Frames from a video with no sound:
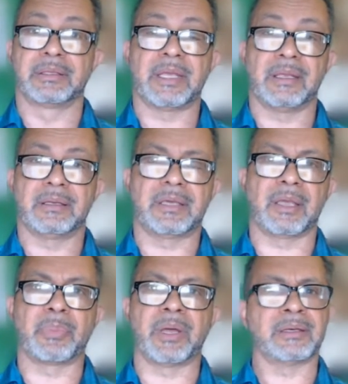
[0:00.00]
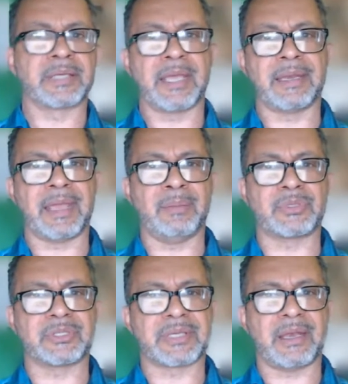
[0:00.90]
take kick butt and take
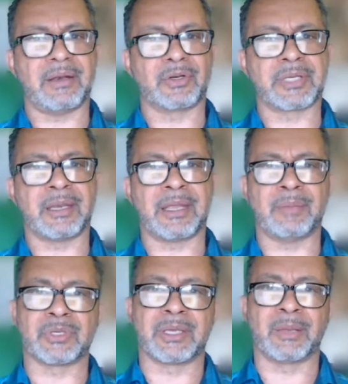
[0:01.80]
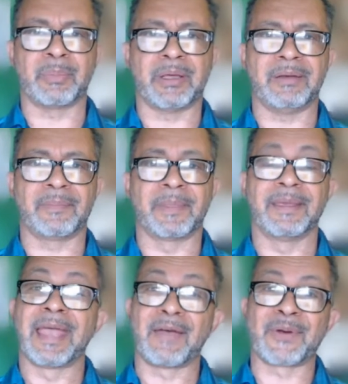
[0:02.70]
names. Is that it? Or take names and kick butt?
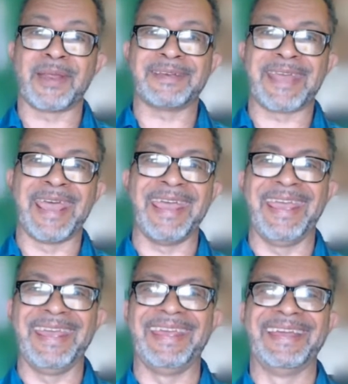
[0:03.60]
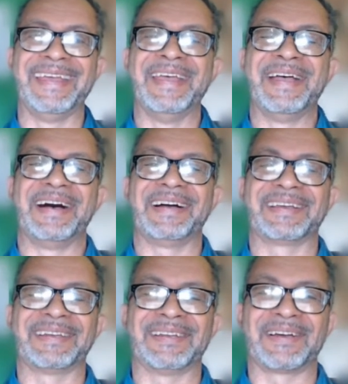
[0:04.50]
Have a great day. uh,
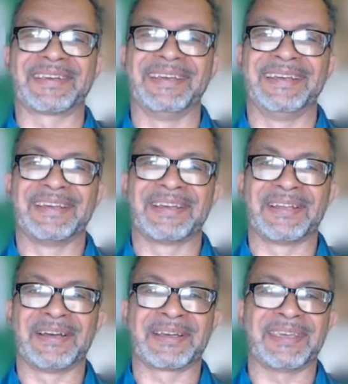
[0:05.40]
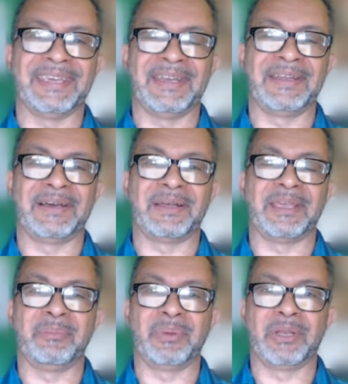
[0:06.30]
good luck. Good luck in uh,
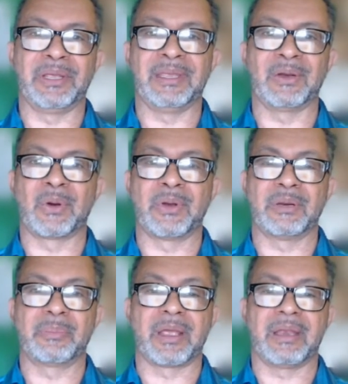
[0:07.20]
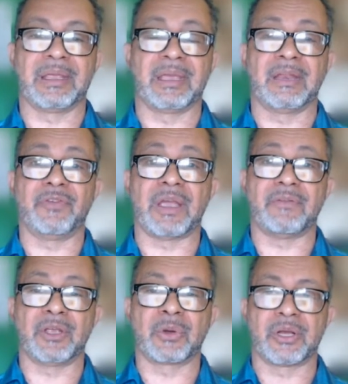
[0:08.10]
in building and growing your brand. Again, if you have
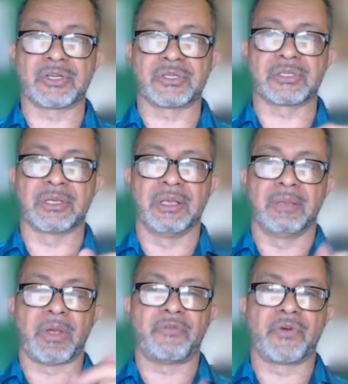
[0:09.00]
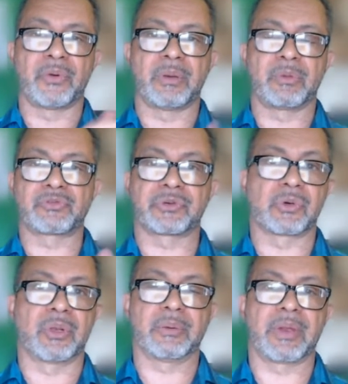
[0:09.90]
any questions, my phone number is
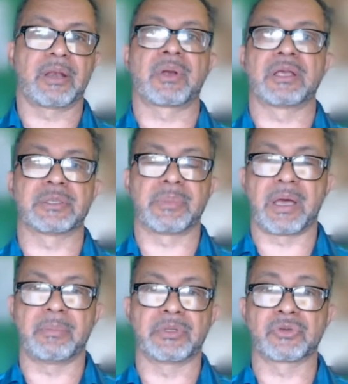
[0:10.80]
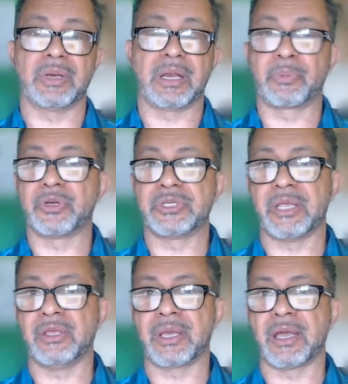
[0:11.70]
scrolling right across the bottom of the screen. I
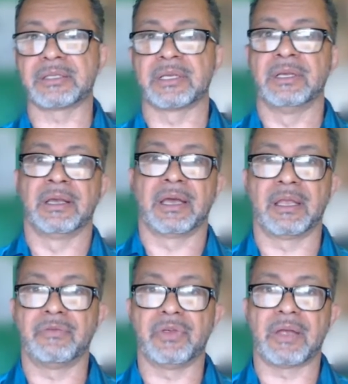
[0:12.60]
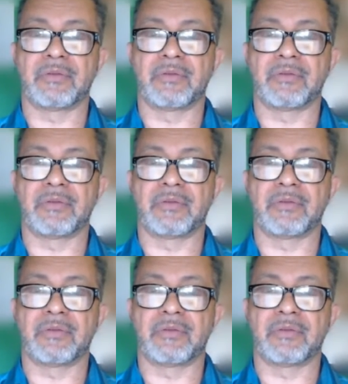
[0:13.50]
appreciate you guys. I love you.